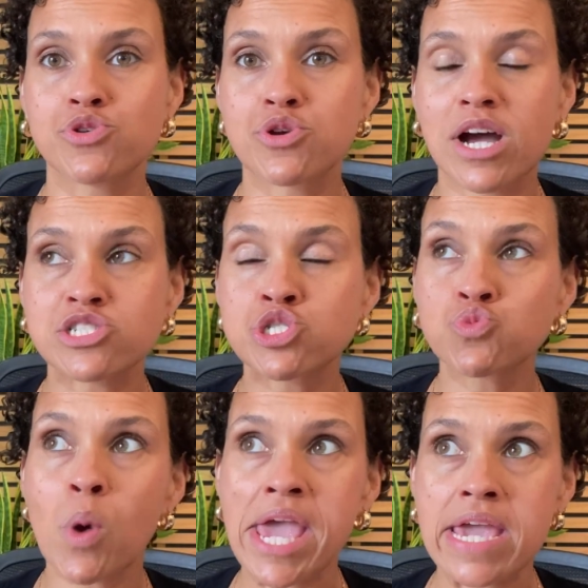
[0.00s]
You're not
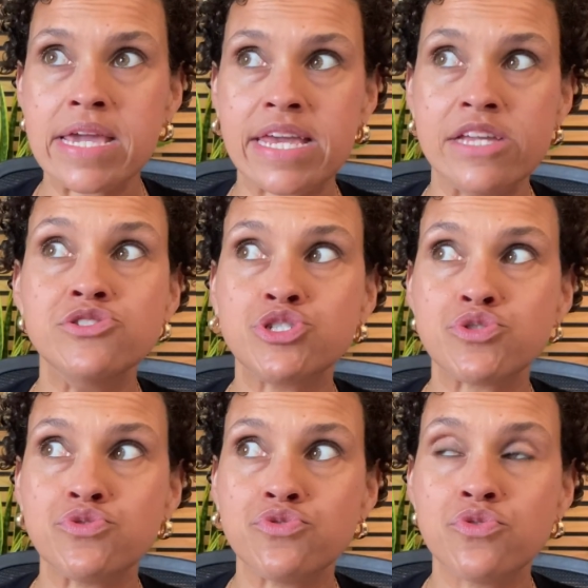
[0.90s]
swayed
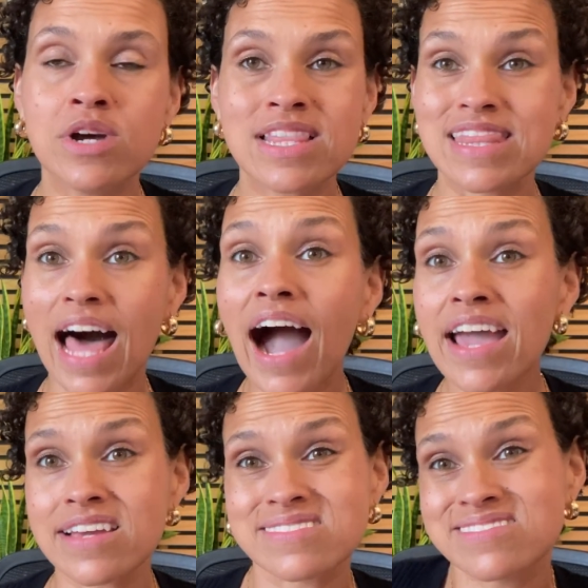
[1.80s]
into
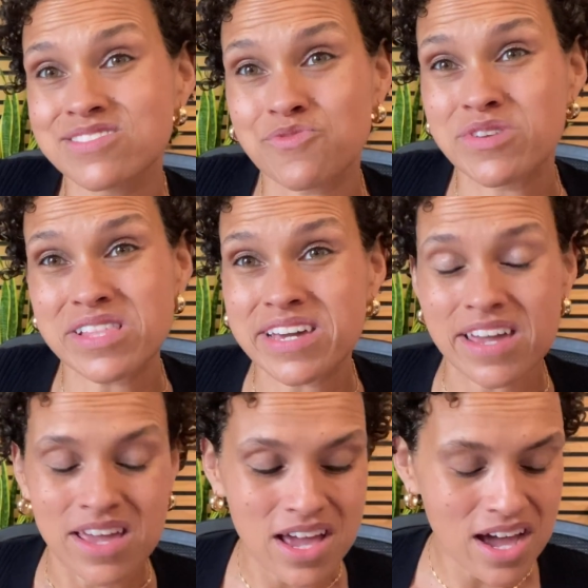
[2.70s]
lies,
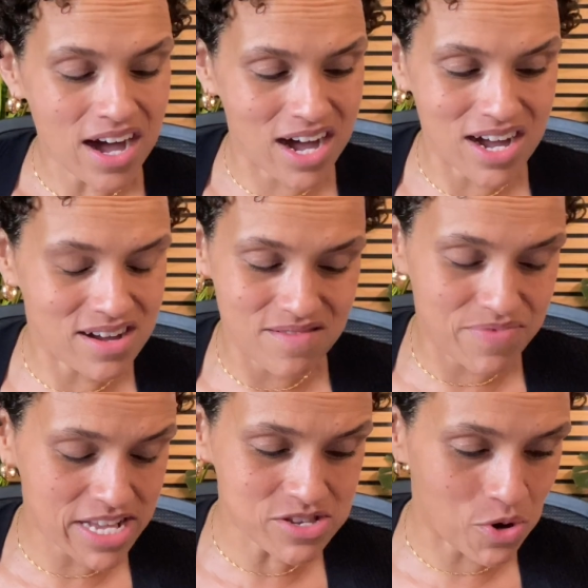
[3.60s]
really.
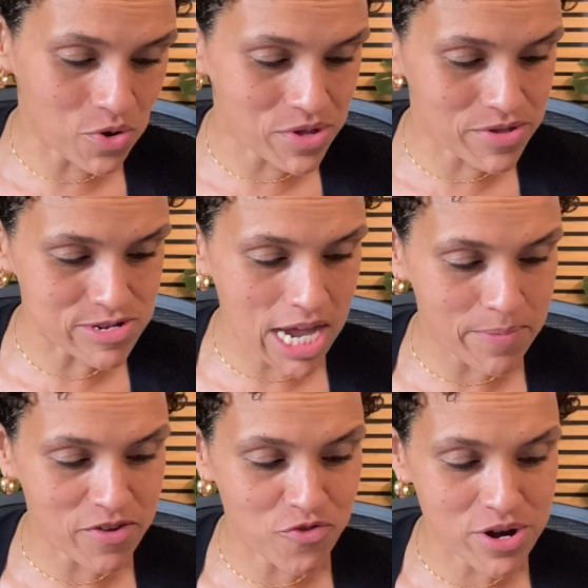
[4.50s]
That's a whole other
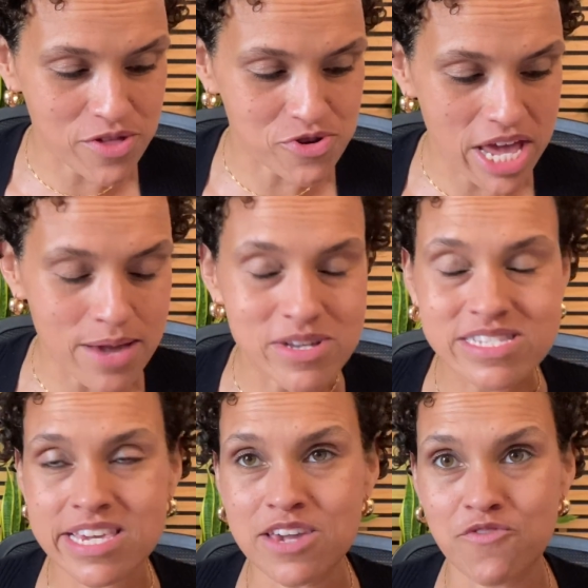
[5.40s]
topic for another day, but
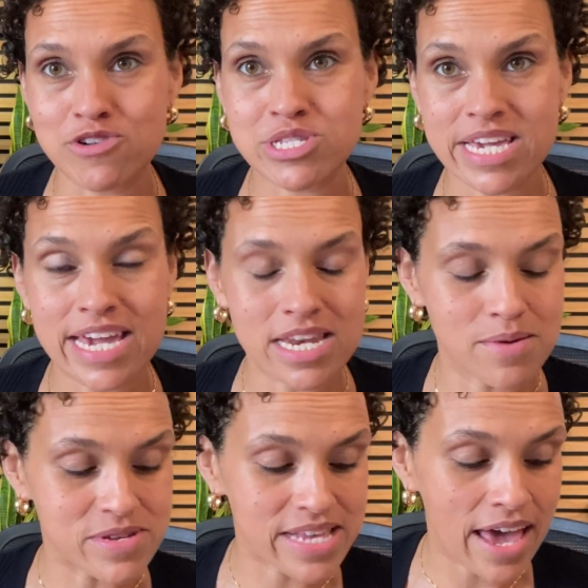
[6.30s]
seeking first the
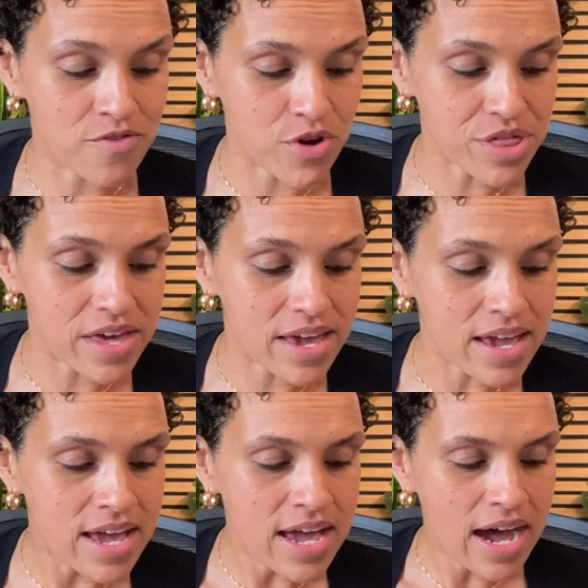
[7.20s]
kingdom is everything.
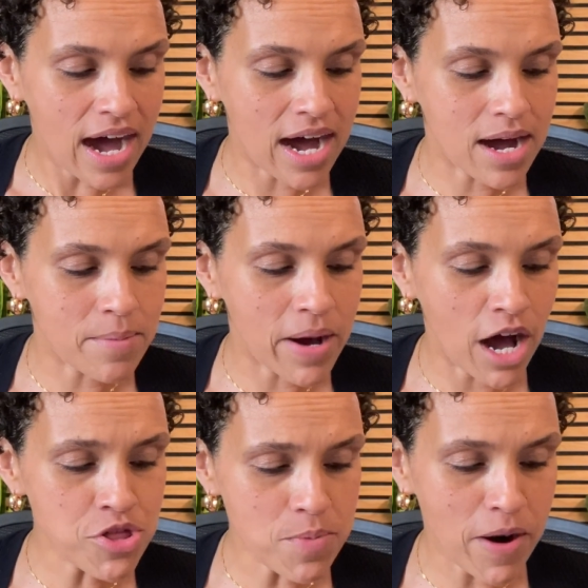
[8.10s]

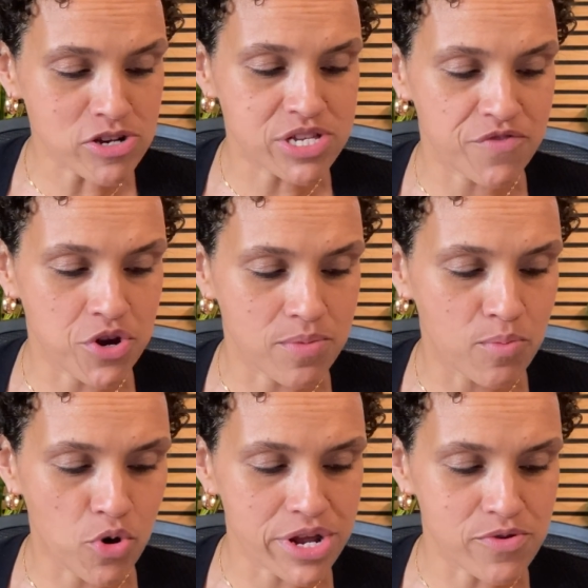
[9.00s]
Other parts of your
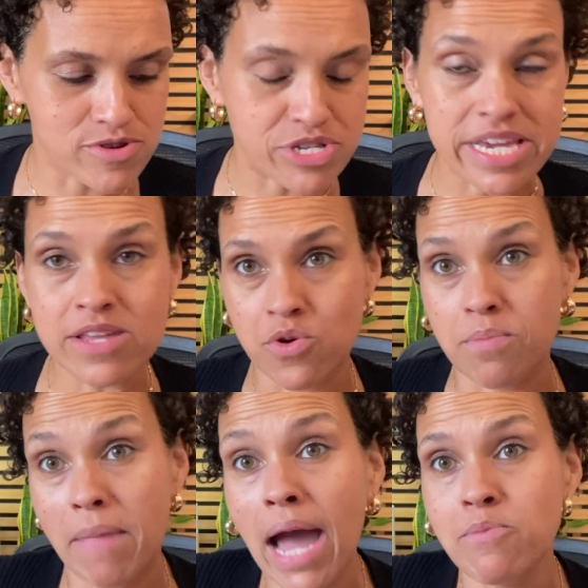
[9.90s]
morning routine, or
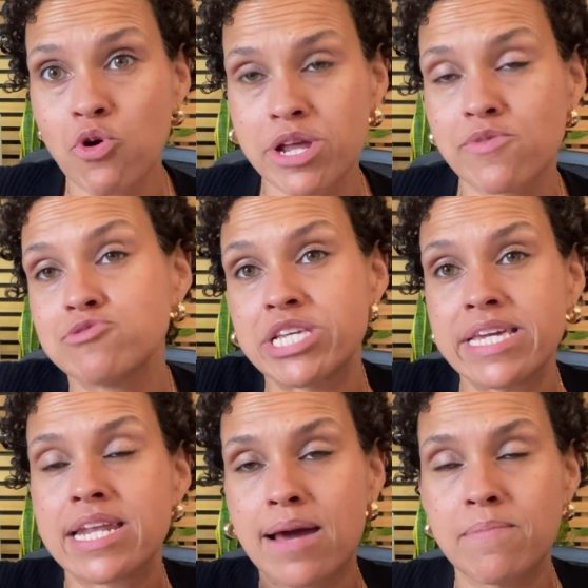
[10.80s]
my morning
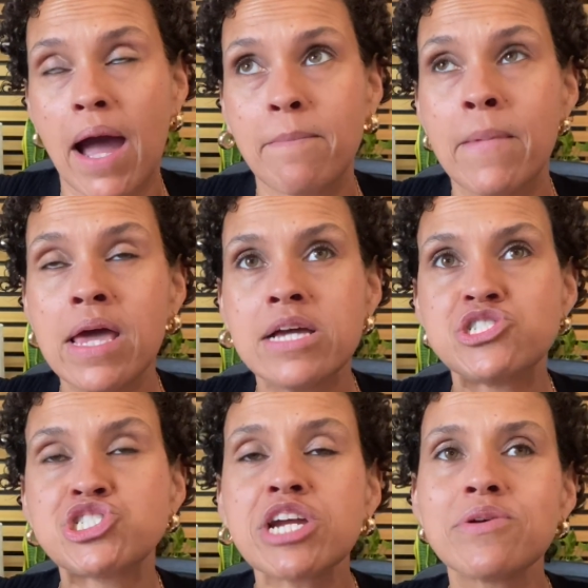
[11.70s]
routine, and I'm
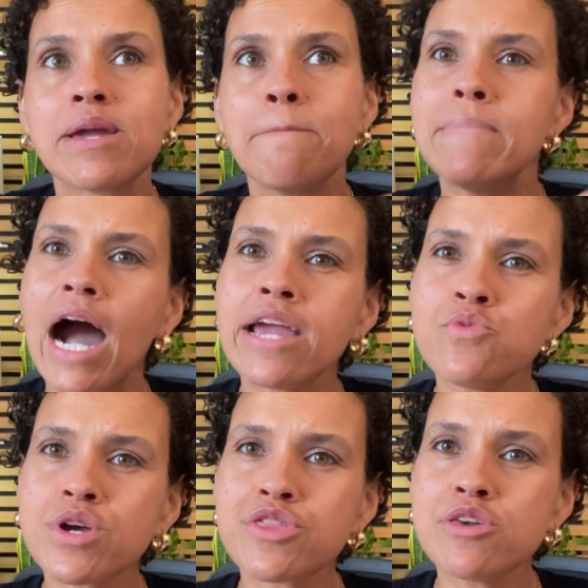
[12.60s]
sharing mine
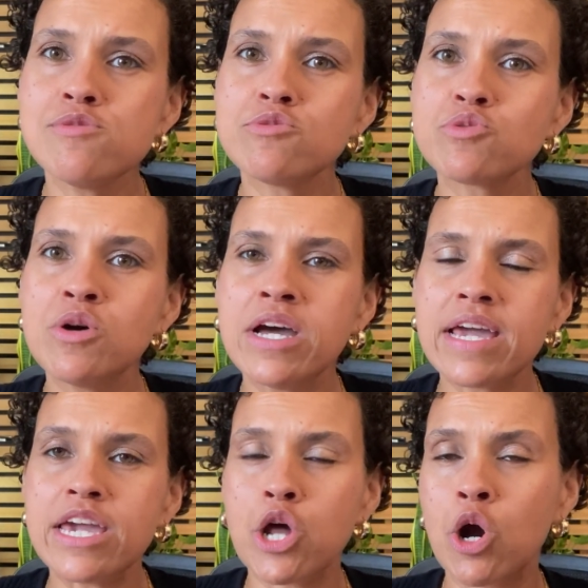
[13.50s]
with you
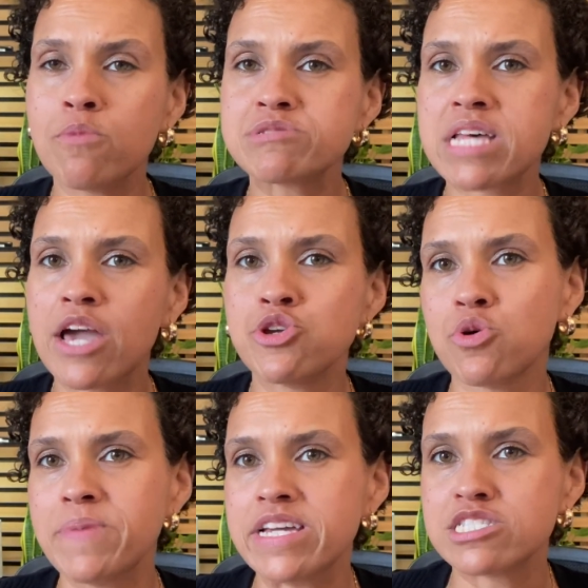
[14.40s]
in hopes that
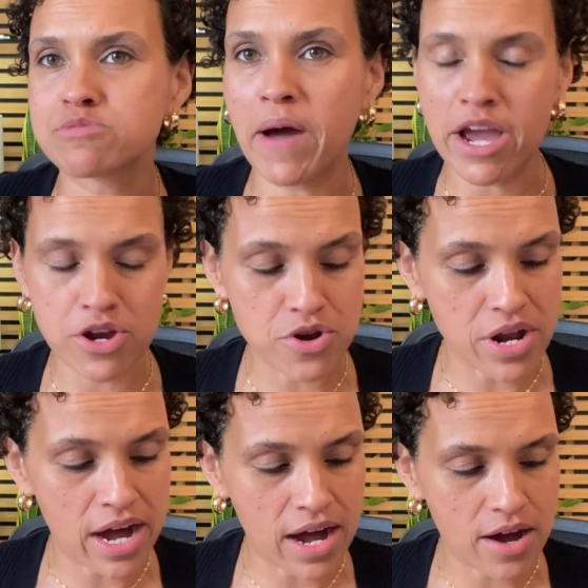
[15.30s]
you'll be inspired
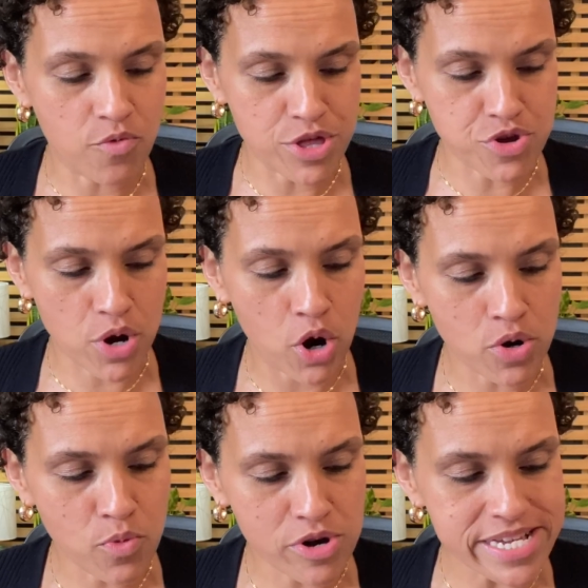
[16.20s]
with your
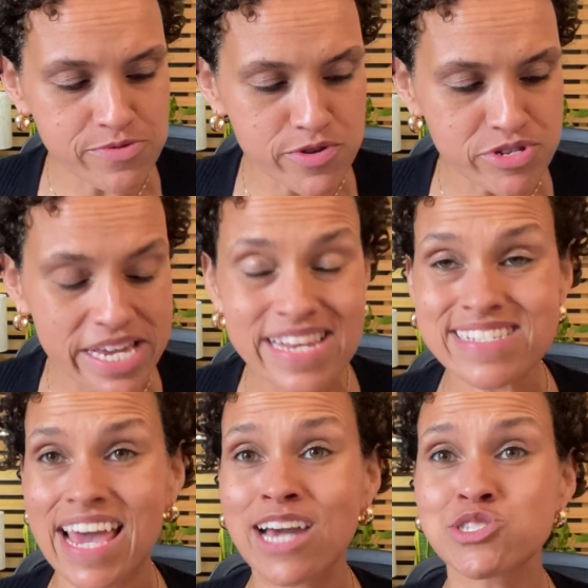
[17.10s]
own morning routine,
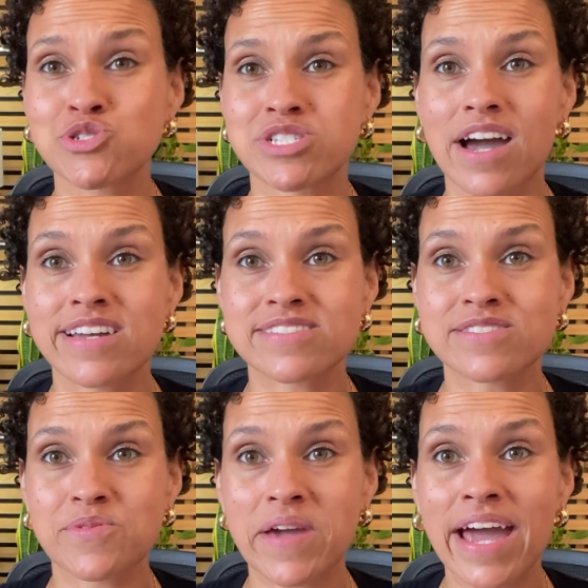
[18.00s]
is
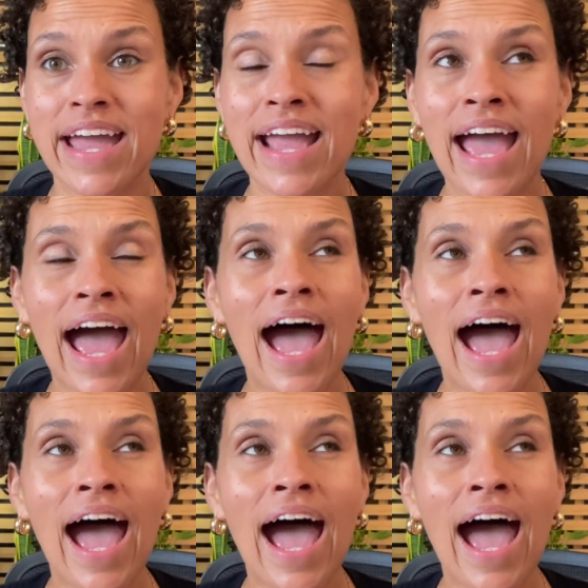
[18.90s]
exercise. Okay.